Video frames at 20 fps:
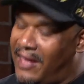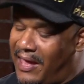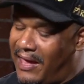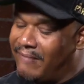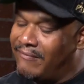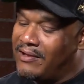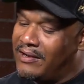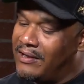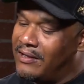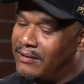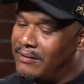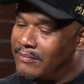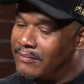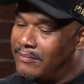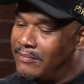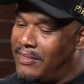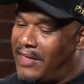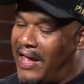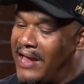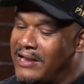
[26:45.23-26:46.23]
having
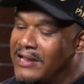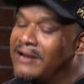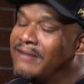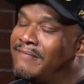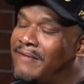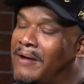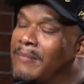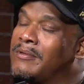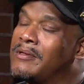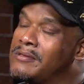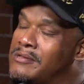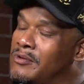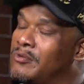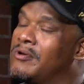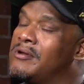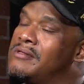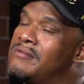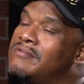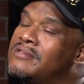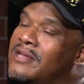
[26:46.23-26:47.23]
them identify with the
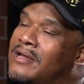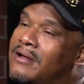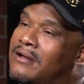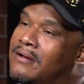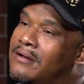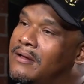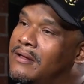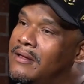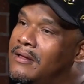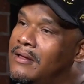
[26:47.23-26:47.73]
stories you tell.